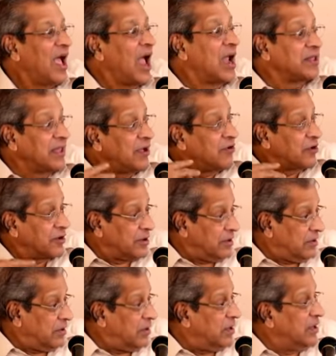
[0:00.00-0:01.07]
And they were
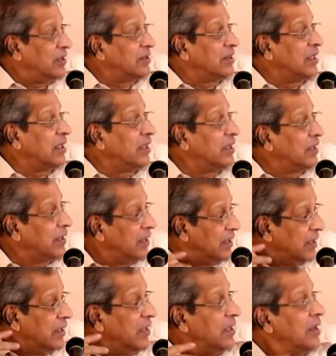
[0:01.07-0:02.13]
in the
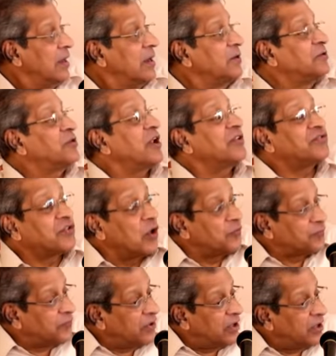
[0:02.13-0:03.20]
dress
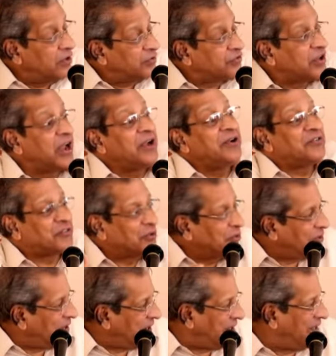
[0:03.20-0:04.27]
of saints
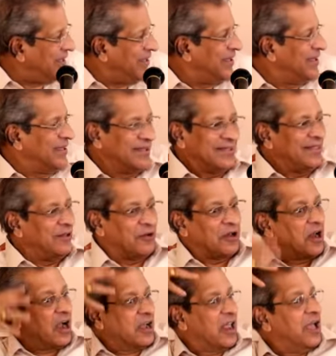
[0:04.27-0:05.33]
only. They were
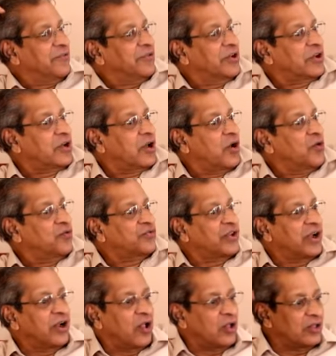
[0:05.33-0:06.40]
not having
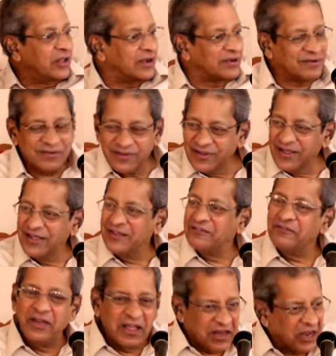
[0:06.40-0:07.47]
crowns and all that,
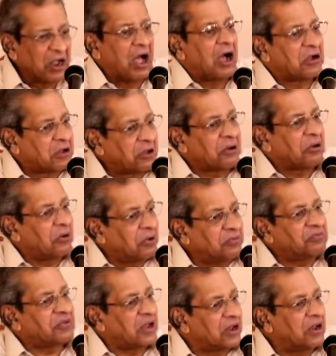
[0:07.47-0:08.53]
wearing akar
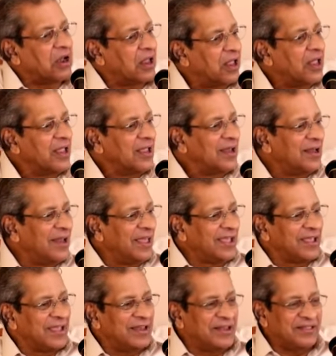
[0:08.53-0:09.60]
robes and
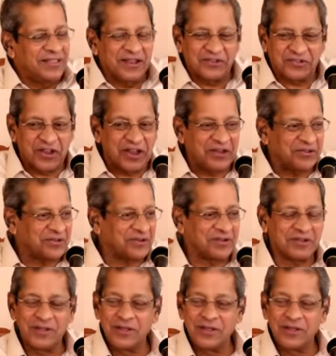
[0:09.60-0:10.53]
like any other saint.